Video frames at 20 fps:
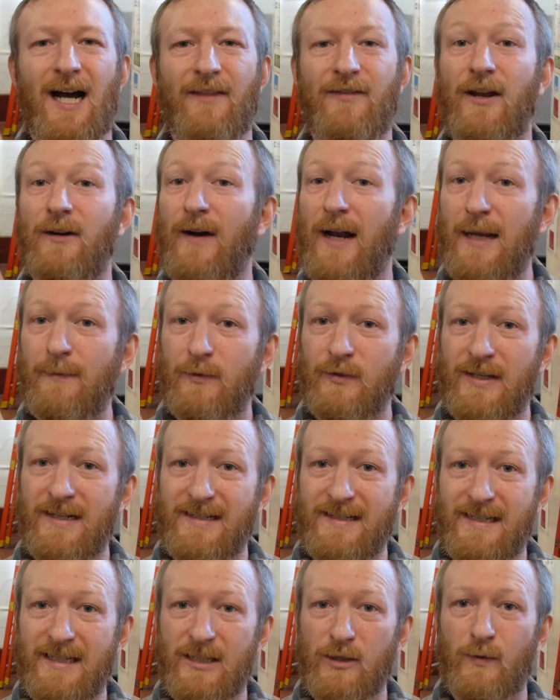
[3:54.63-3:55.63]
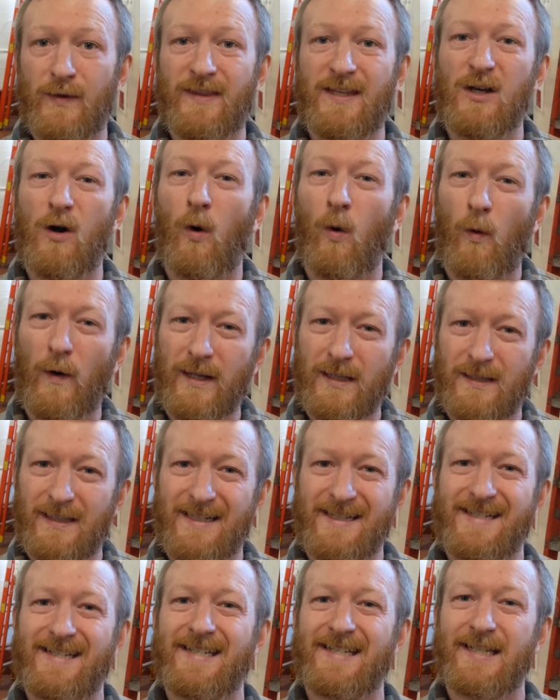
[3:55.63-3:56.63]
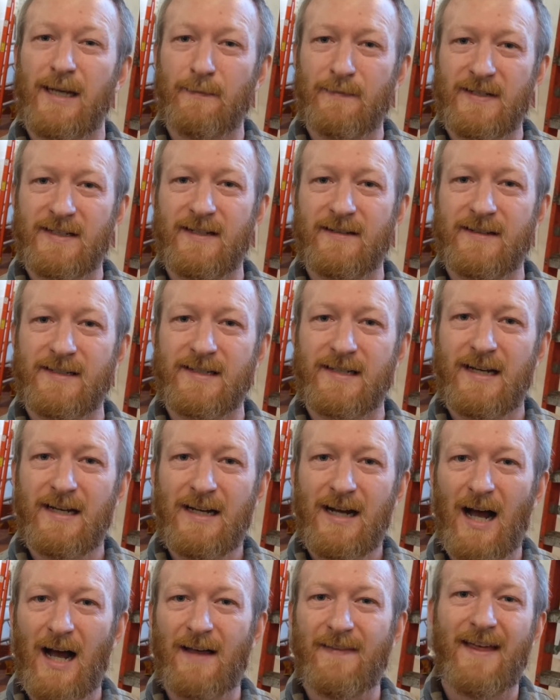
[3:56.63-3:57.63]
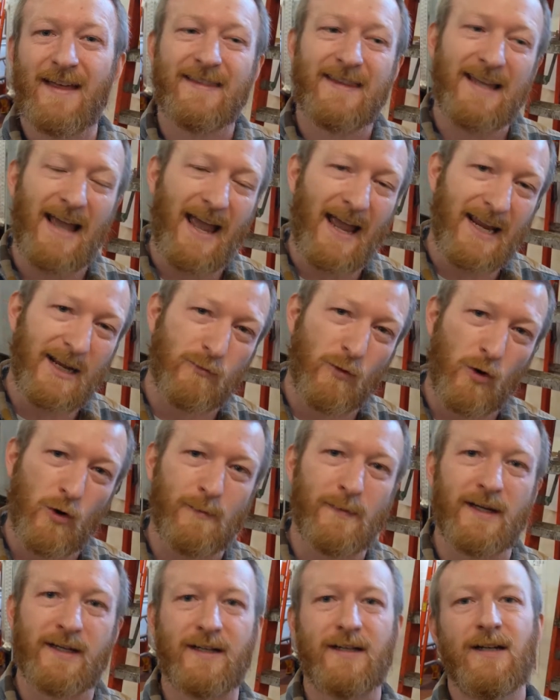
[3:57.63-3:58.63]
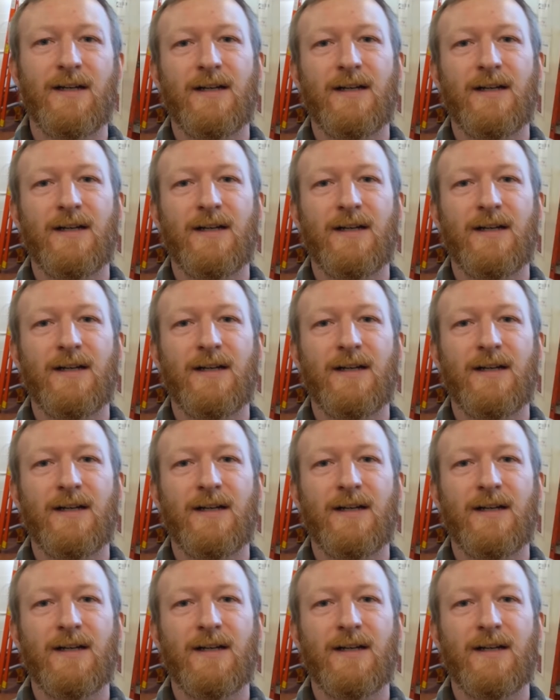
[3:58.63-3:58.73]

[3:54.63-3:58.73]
They're able to deal with the oily substance that the aerobic